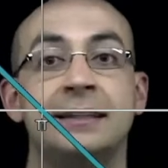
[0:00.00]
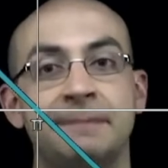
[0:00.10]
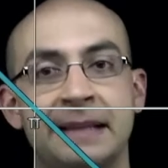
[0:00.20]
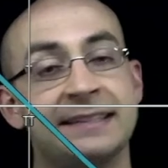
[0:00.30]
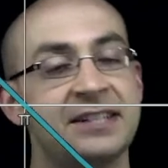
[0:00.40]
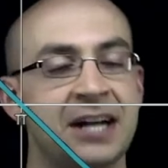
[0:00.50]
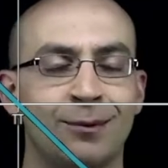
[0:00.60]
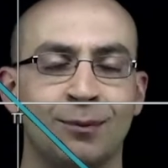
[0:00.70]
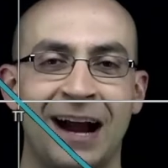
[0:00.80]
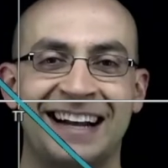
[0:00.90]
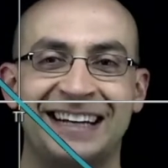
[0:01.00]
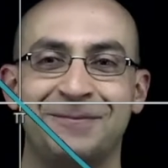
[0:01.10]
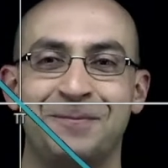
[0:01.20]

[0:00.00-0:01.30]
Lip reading: And that's a terrible bracket.